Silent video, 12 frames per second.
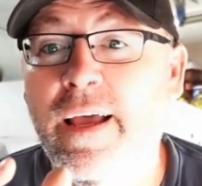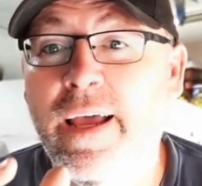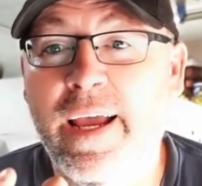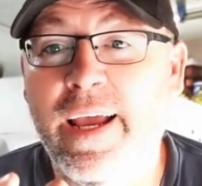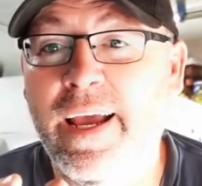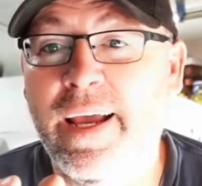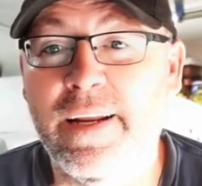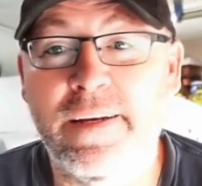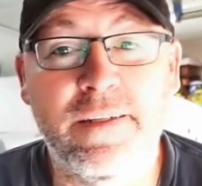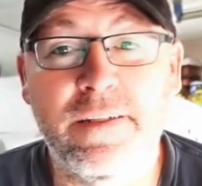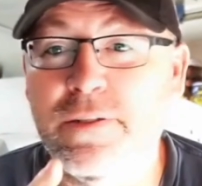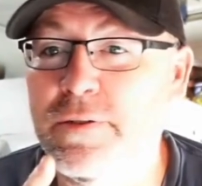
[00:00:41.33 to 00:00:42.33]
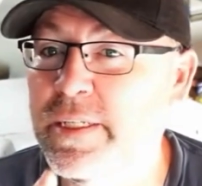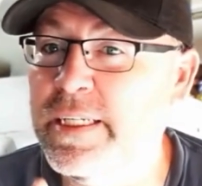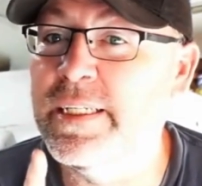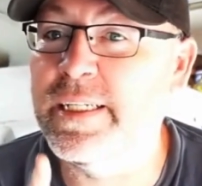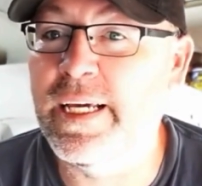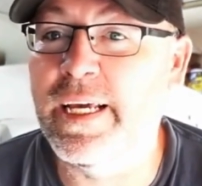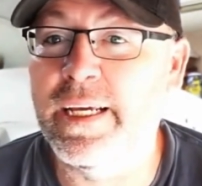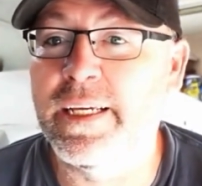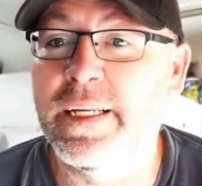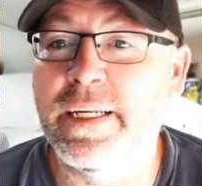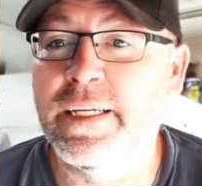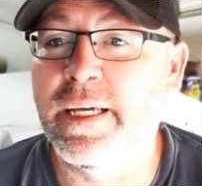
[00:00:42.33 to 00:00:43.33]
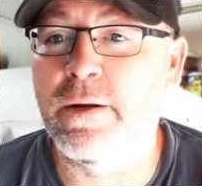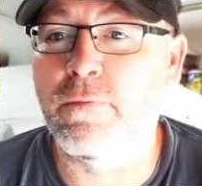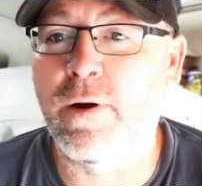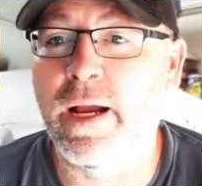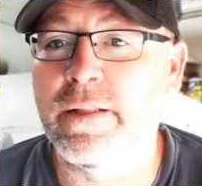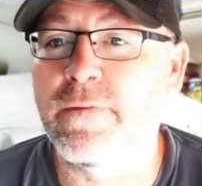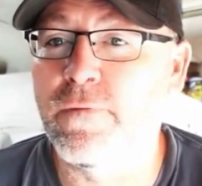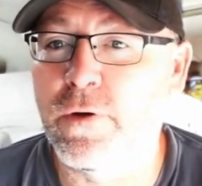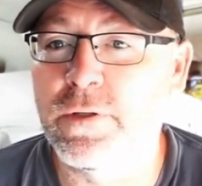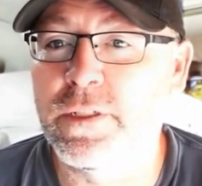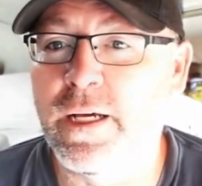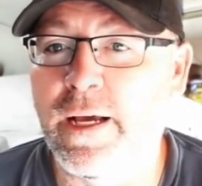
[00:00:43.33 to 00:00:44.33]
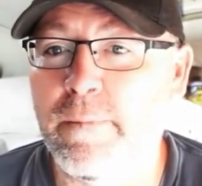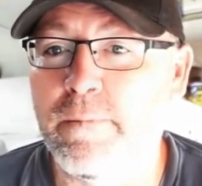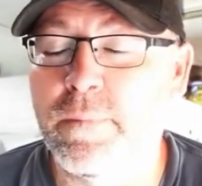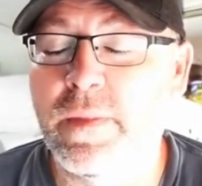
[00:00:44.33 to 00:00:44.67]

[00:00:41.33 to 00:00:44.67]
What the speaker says: And you need to get it right the first time.